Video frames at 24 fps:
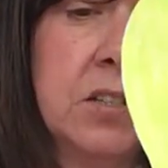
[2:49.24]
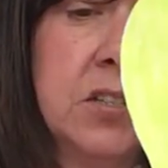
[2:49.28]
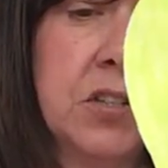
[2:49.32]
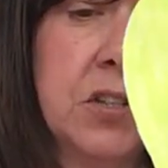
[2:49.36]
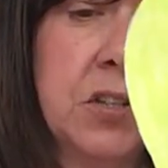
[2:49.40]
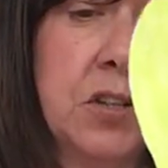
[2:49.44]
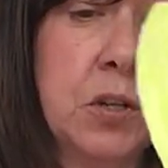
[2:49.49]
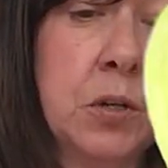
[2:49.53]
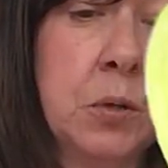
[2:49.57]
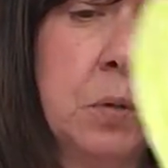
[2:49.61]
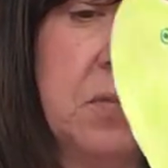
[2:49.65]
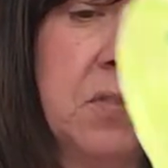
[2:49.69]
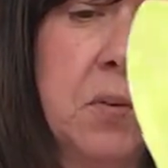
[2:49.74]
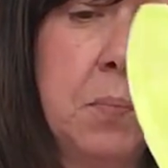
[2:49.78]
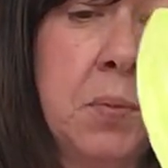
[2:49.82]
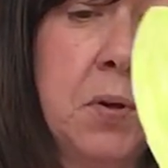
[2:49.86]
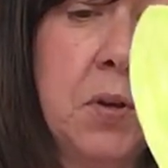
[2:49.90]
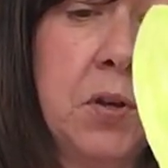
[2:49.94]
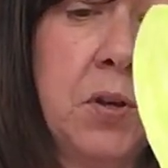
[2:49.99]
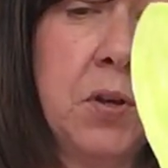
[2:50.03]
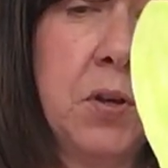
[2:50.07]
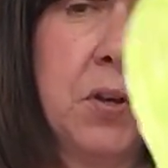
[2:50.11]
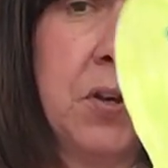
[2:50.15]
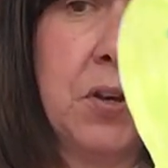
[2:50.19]
to the
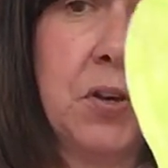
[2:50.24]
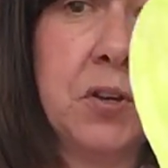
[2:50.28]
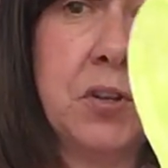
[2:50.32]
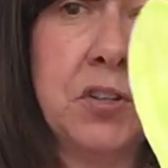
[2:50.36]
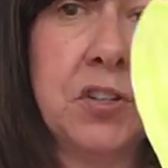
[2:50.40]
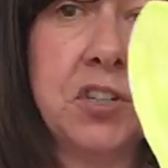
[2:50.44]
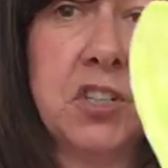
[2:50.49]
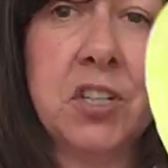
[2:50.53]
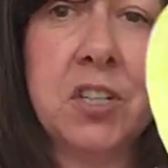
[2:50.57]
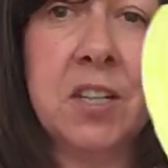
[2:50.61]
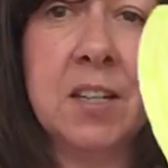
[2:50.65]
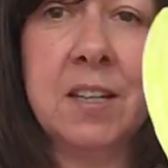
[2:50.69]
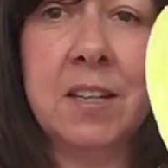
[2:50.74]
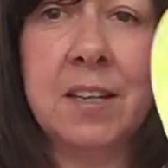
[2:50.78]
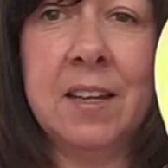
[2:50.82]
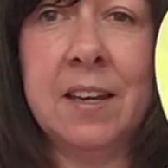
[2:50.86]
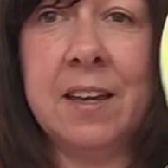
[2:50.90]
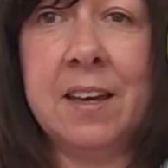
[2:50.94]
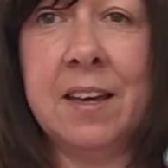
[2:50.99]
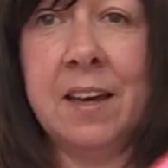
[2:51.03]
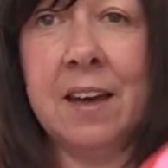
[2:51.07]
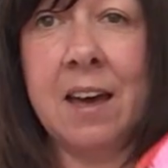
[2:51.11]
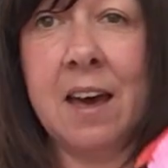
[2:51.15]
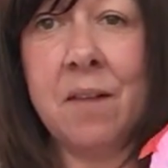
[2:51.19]
perch.
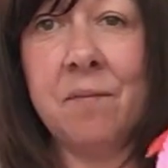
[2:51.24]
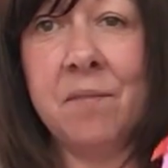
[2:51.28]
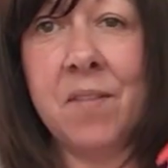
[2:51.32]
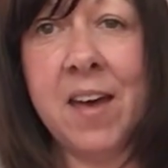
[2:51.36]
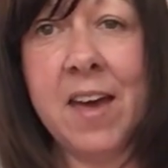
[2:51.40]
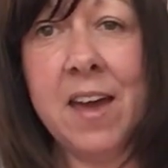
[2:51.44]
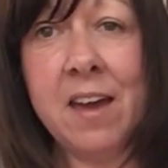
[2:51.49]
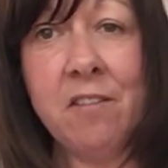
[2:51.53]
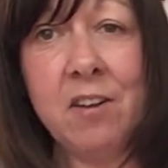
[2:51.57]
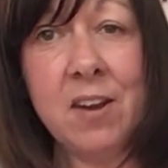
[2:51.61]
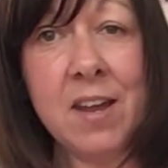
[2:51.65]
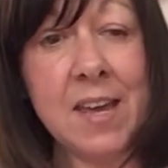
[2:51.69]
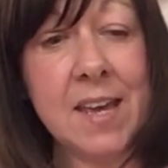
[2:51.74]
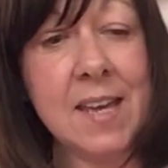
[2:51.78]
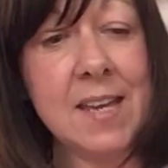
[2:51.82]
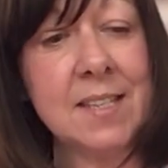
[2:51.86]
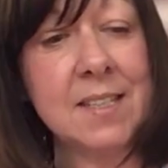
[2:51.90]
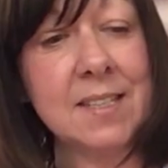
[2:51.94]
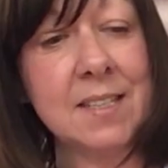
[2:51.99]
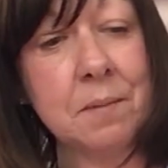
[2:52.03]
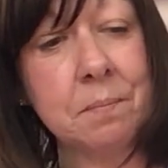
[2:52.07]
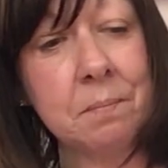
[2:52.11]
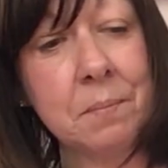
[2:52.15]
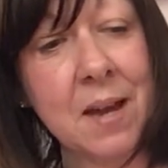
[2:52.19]
And there
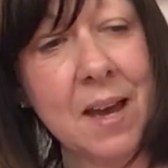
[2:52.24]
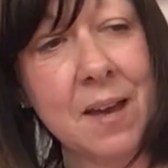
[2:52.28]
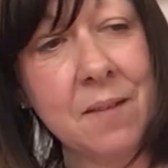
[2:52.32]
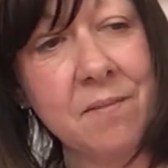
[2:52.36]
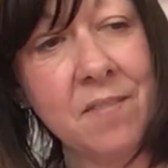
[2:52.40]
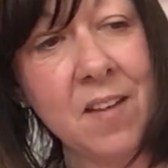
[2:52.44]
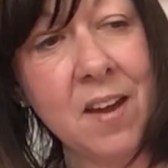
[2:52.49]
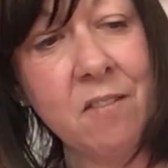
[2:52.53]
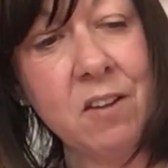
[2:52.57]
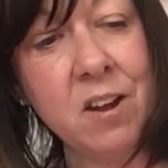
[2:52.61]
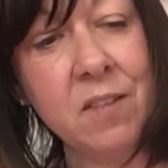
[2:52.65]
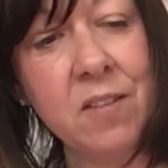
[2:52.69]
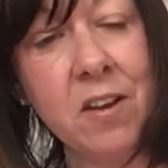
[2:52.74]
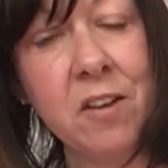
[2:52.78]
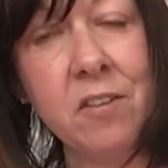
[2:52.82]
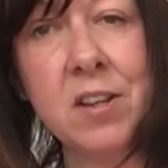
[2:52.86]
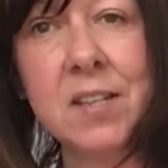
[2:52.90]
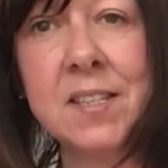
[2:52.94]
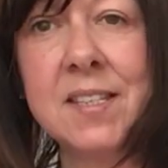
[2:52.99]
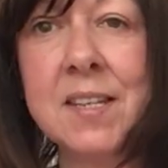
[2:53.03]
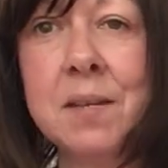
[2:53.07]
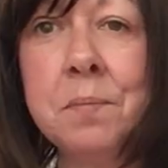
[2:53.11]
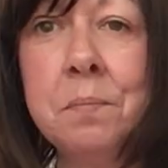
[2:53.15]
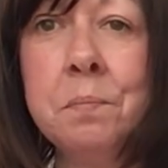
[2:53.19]
is my very, very
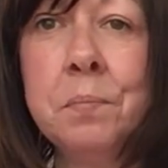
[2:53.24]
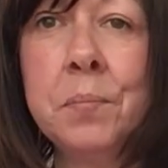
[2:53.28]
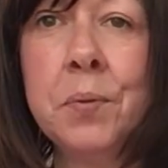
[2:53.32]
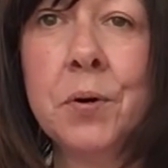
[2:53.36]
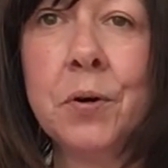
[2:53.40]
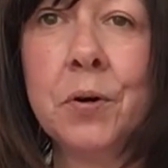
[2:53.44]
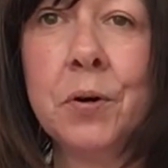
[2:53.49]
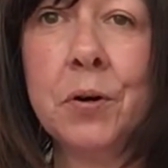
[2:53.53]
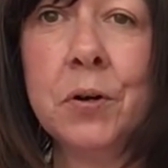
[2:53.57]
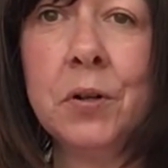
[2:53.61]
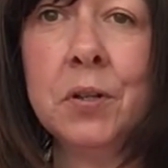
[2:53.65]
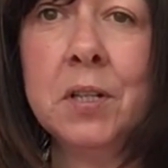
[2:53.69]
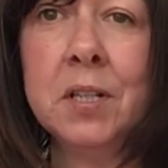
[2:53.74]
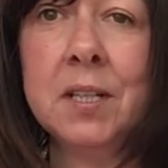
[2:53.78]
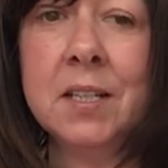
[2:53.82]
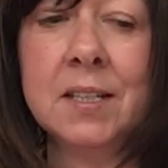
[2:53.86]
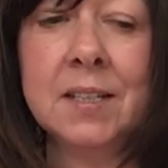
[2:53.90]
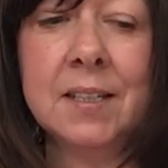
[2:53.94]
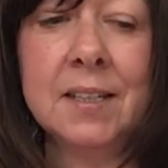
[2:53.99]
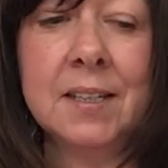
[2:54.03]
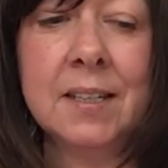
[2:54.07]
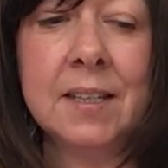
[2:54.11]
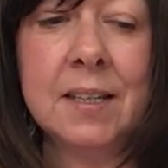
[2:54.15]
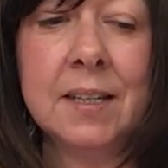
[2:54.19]
simple
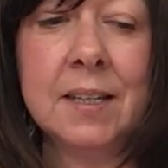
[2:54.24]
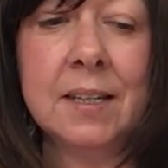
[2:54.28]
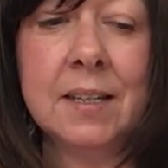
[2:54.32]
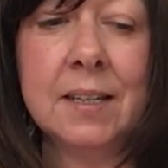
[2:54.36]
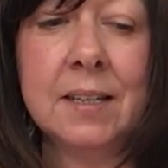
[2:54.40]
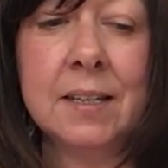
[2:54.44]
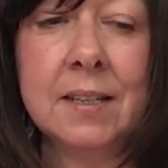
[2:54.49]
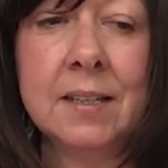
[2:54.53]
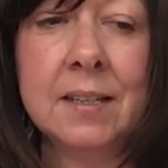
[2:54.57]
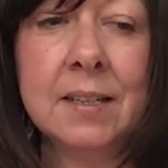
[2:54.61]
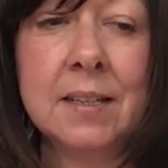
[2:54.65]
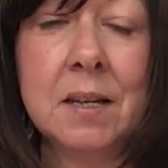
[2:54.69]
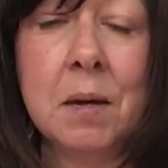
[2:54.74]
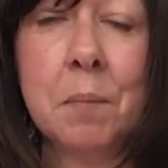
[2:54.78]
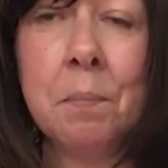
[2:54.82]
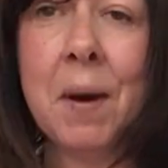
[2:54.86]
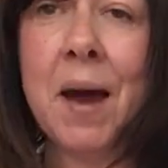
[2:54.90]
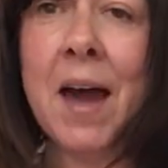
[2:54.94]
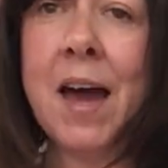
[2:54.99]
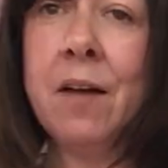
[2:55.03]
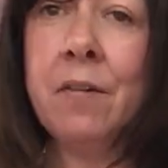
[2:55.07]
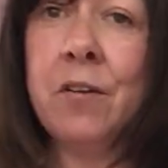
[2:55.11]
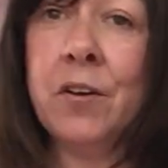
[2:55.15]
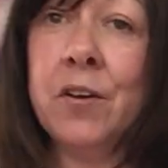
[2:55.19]

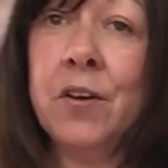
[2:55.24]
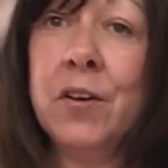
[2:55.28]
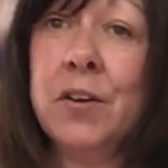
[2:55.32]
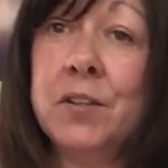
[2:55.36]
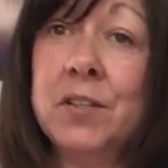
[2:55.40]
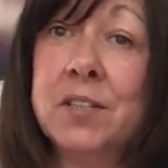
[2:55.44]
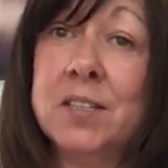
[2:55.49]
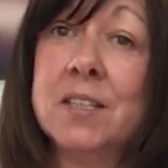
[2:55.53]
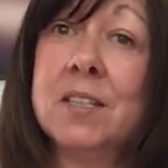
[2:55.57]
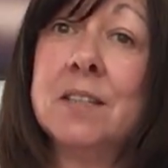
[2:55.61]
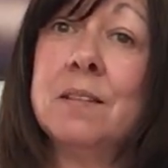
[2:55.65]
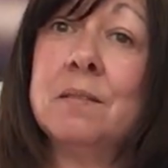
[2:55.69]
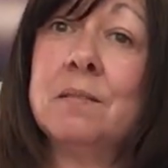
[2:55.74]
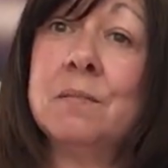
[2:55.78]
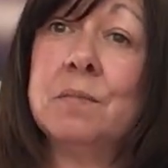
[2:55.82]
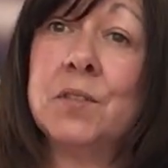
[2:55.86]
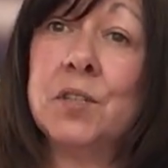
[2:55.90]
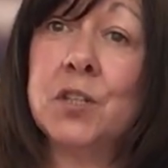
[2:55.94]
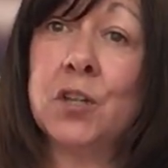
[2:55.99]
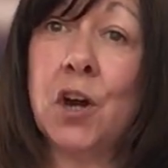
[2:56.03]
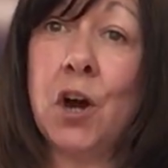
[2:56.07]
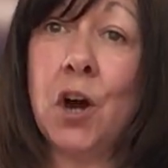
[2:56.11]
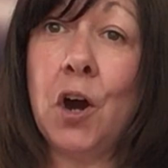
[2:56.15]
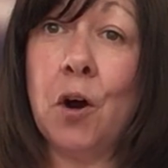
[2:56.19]
parrot
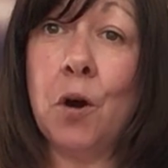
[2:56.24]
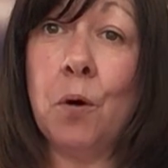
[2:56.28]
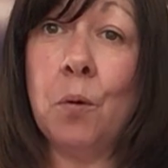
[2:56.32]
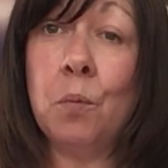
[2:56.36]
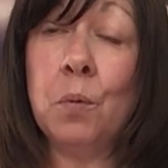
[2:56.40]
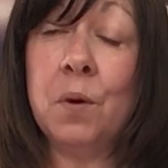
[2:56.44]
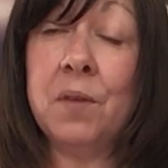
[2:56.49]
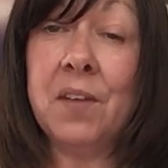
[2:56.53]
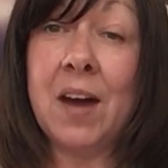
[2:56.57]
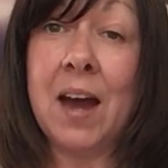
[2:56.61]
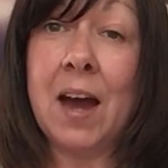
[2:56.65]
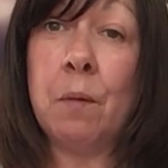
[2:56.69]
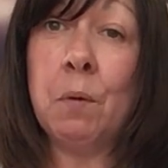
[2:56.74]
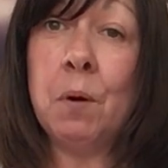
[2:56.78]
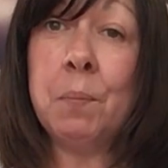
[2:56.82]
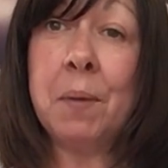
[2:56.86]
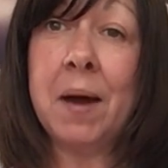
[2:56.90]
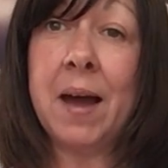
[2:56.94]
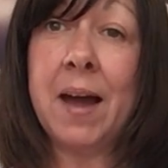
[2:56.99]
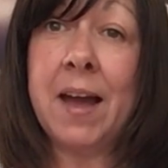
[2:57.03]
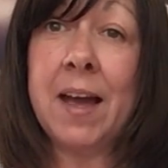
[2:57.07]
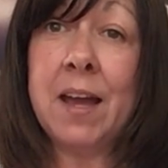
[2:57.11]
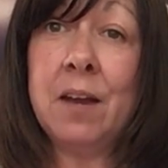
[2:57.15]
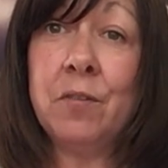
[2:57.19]
to go with our
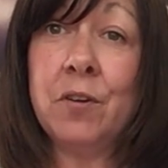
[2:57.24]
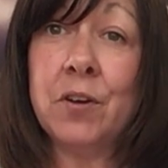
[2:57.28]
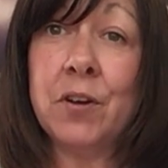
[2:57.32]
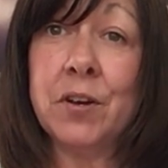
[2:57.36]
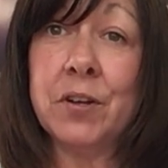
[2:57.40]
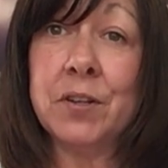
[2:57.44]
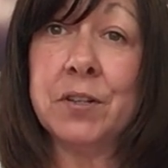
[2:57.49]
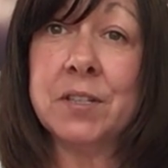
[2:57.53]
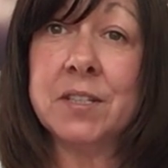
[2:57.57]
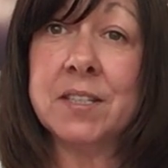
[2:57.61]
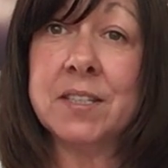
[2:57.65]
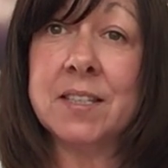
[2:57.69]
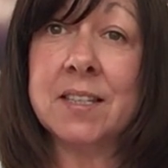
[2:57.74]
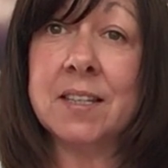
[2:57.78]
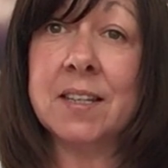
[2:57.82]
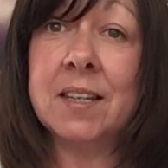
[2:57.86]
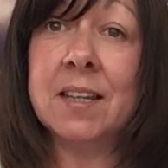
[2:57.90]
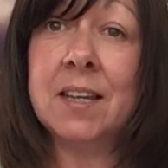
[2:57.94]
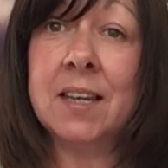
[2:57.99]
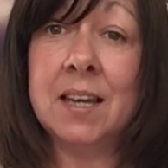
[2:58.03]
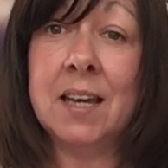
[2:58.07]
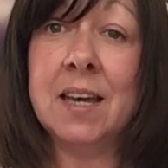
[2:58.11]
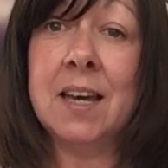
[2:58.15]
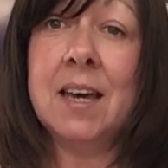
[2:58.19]
pirates.
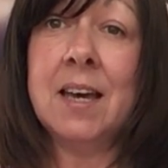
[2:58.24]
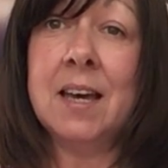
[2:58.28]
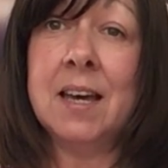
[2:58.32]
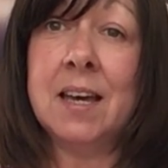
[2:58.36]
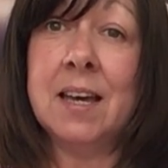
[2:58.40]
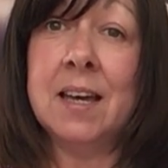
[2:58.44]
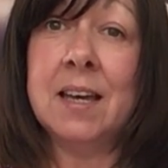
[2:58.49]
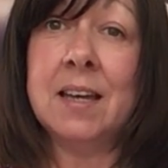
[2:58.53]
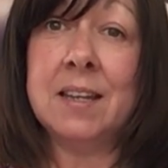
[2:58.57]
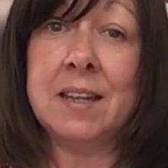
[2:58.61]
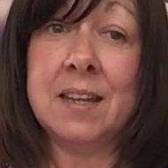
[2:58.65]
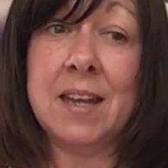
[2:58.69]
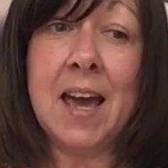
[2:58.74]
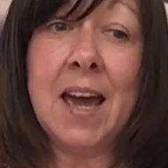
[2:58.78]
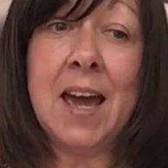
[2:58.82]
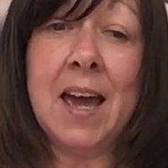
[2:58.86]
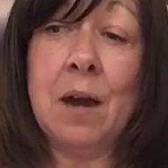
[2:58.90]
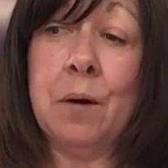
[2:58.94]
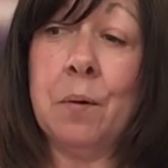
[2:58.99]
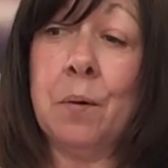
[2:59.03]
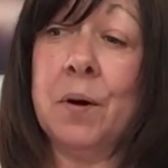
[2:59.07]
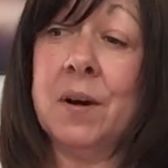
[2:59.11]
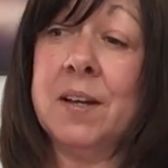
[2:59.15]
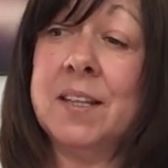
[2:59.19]

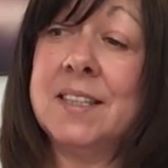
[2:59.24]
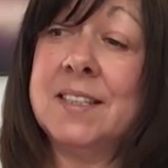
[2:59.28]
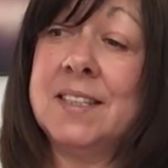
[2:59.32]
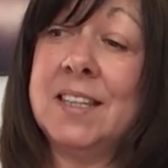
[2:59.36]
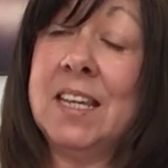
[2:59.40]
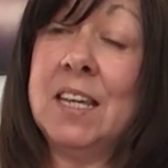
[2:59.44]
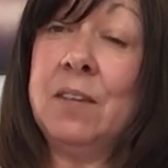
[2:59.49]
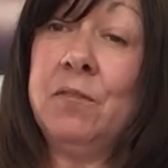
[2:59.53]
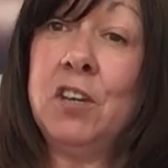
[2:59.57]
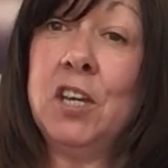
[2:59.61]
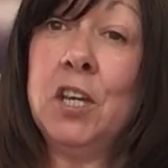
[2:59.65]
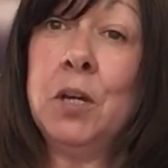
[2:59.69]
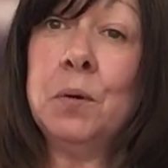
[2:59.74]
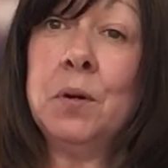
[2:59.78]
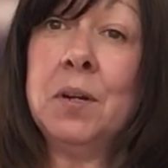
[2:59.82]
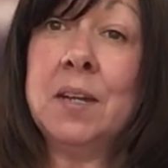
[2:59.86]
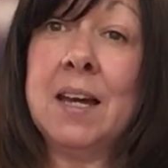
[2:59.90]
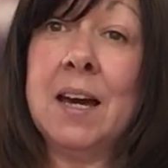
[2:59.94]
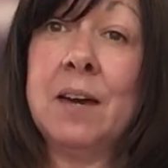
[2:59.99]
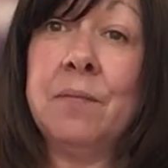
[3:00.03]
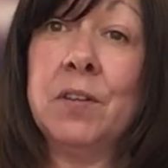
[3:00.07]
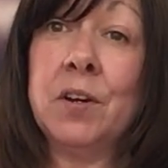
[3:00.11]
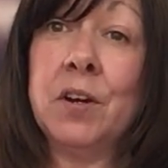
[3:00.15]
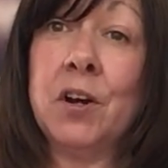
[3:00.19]
Now, see if you can
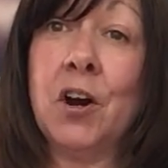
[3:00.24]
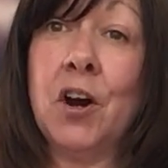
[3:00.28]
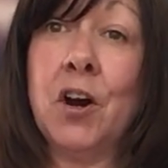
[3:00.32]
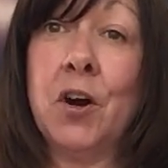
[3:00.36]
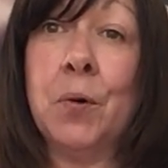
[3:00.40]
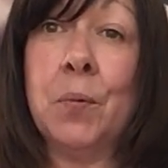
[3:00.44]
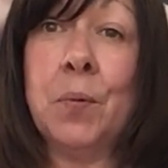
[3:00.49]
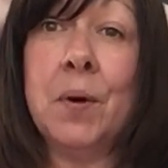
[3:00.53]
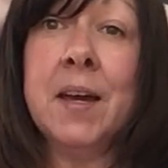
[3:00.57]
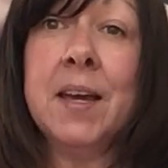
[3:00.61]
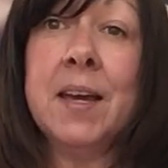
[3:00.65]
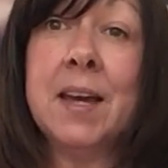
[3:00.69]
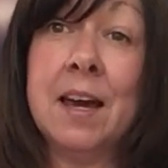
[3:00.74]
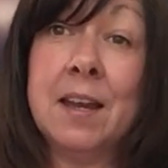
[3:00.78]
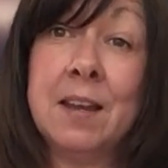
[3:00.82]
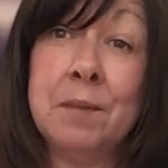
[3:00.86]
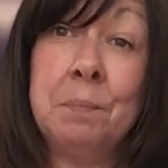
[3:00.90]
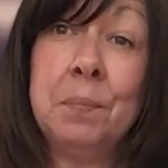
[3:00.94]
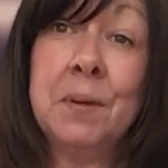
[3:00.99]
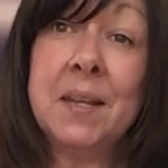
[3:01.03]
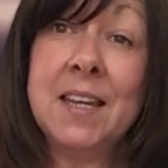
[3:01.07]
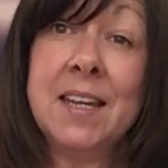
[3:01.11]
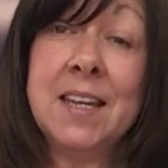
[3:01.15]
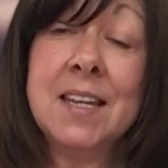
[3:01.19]
have a go,
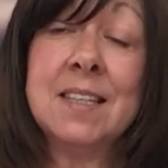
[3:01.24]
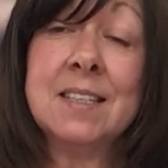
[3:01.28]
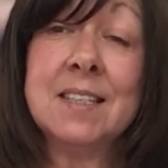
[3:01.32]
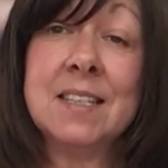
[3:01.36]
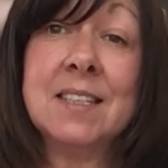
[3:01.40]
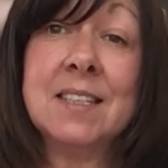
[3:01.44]
and please